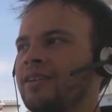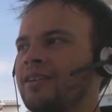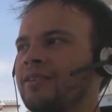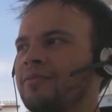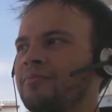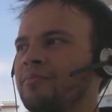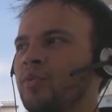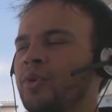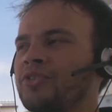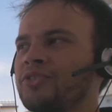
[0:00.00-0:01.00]
Um,
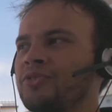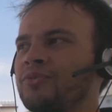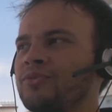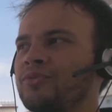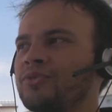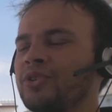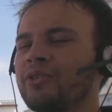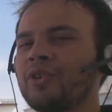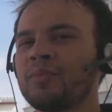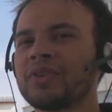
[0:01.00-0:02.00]
but once you do
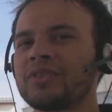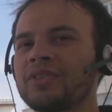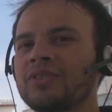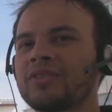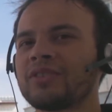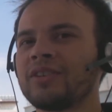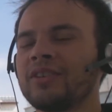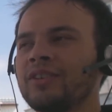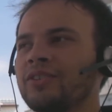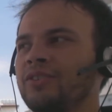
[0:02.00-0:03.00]
your own business,
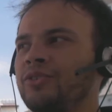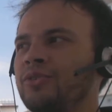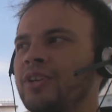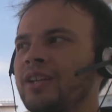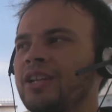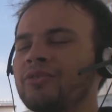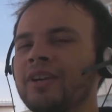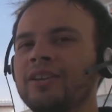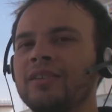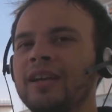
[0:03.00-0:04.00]
you can
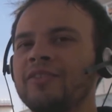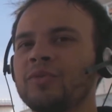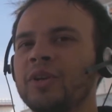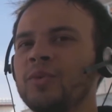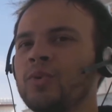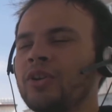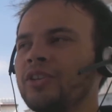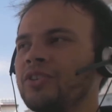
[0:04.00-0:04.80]
integrate your life the way you want.